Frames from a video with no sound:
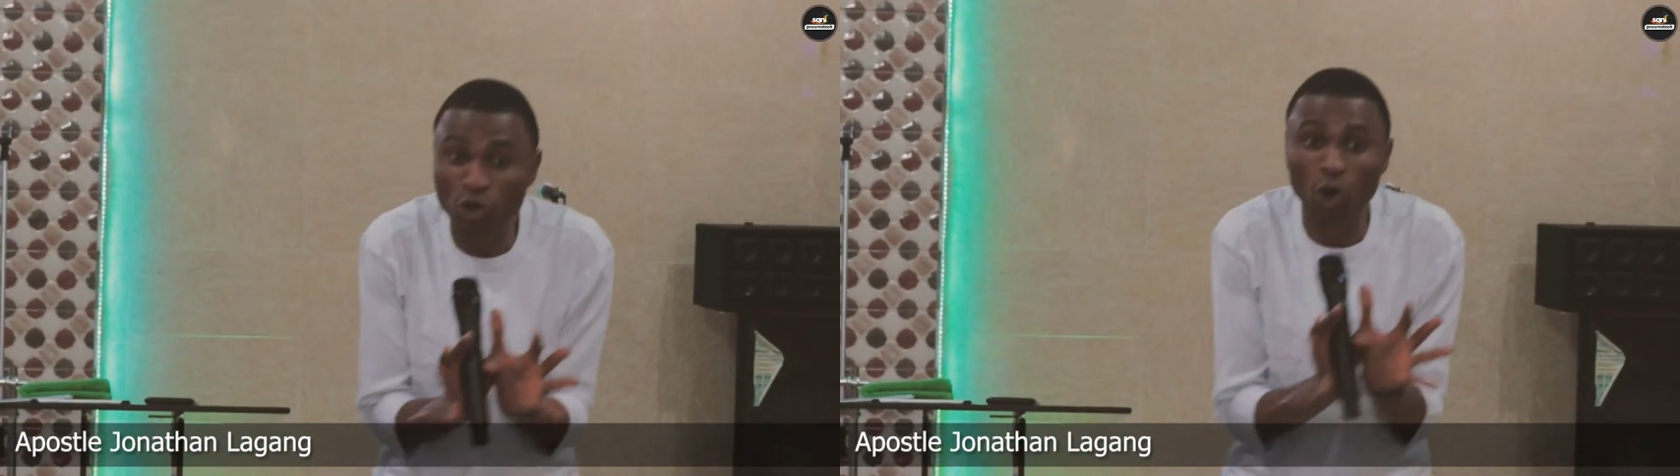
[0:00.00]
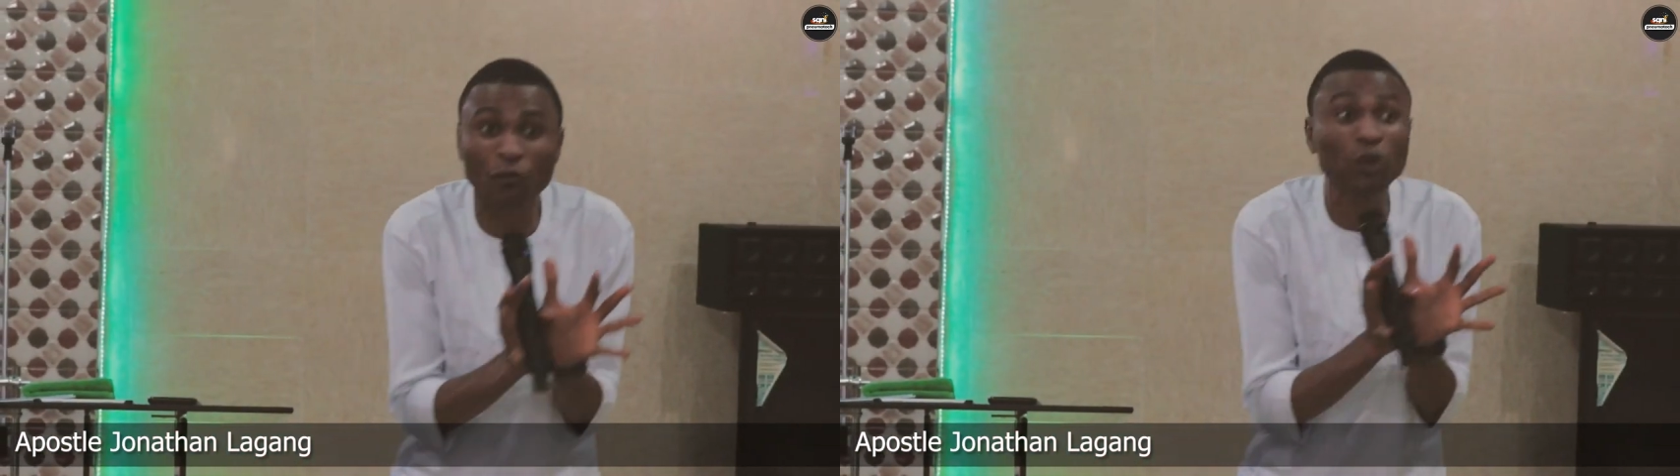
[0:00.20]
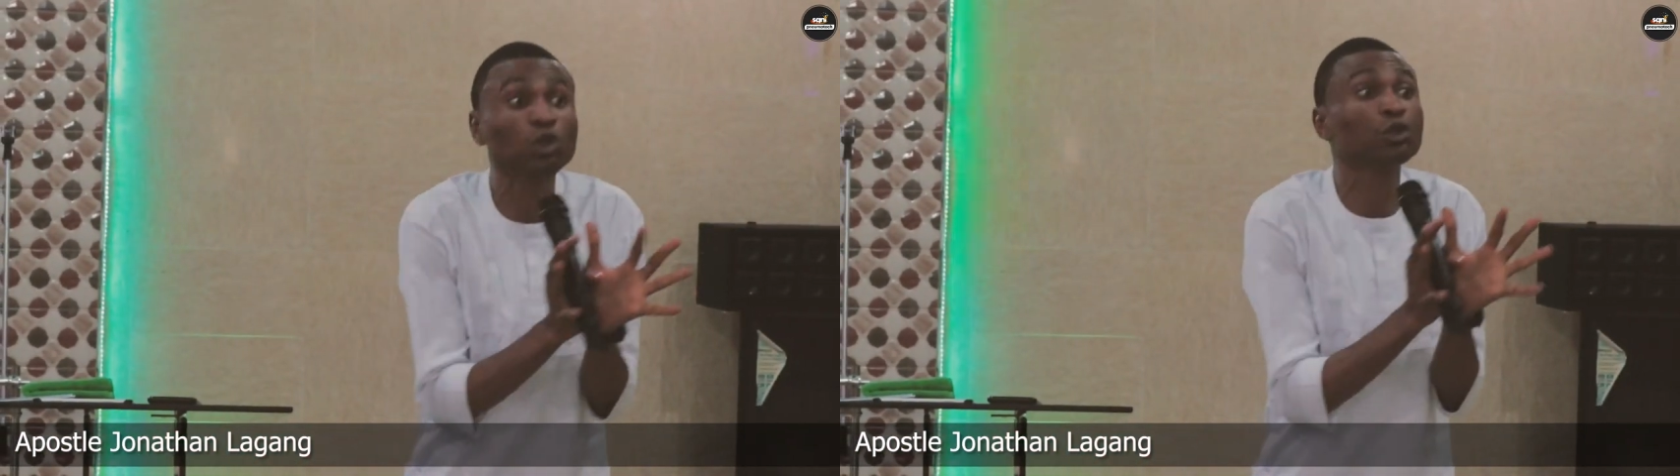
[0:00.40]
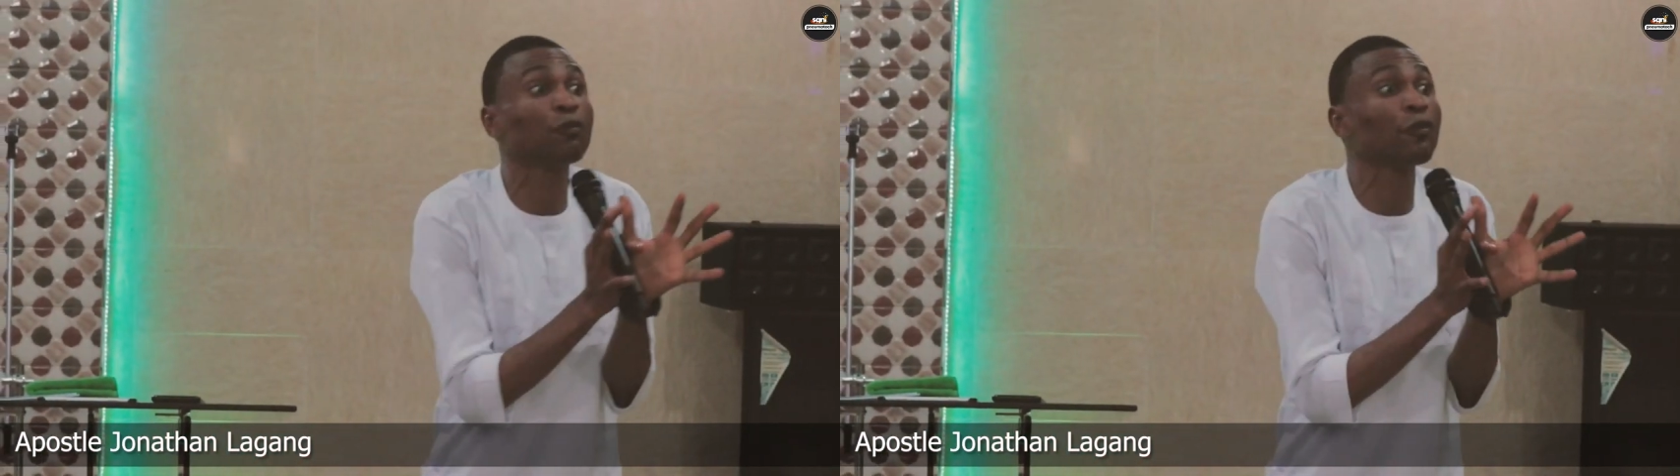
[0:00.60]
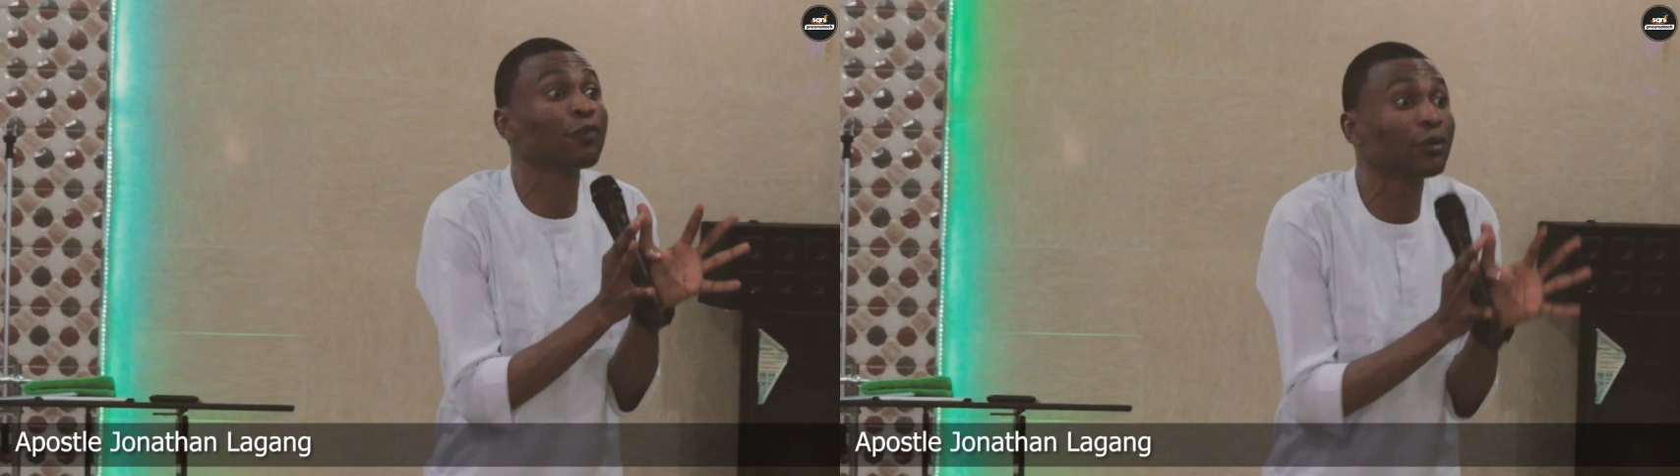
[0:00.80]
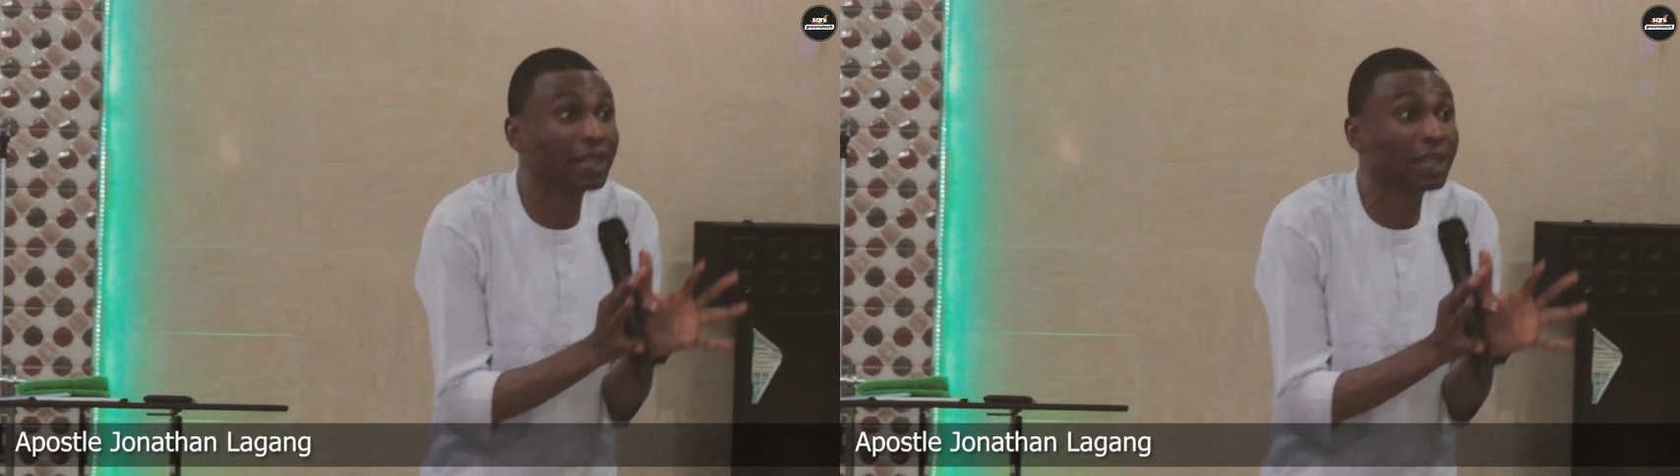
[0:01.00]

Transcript: your for you to fulfill